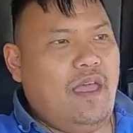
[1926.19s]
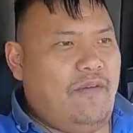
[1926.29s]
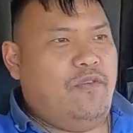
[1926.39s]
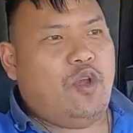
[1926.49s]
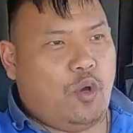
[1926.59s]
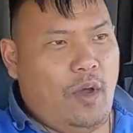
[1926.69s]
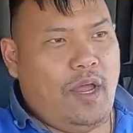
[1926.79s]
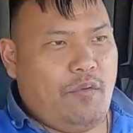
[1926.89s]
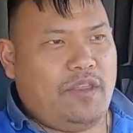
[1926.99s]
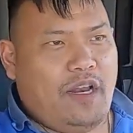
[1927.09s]
If you
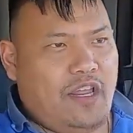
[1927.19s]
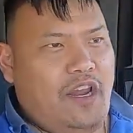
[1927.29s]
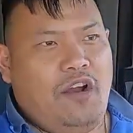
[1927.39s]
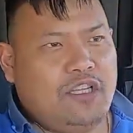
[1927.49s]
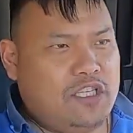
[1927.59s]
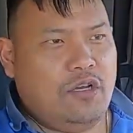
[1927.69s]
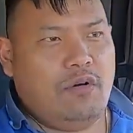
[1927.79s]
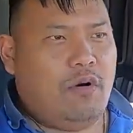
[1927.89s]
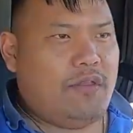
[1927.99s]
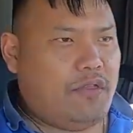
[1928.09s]
quit within a year or 2
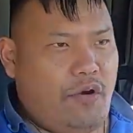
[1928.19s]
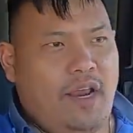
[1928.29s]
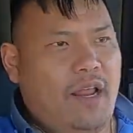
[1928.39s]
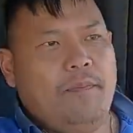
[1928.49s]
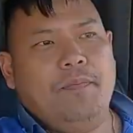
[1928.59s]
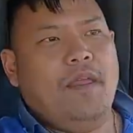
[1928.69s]
or 3,